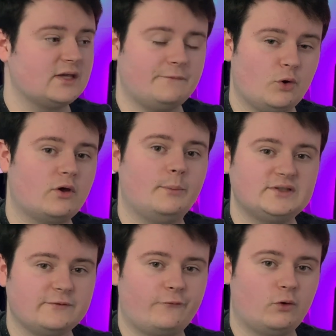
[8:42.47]
If you're
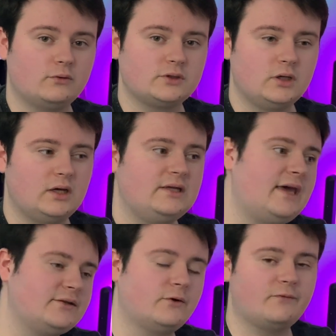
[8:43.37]
committing fraud,
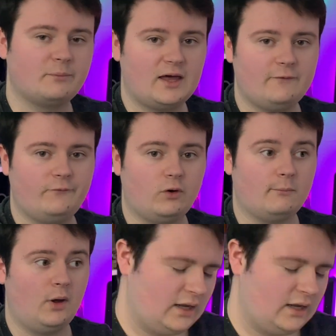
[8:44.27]
get off the platform.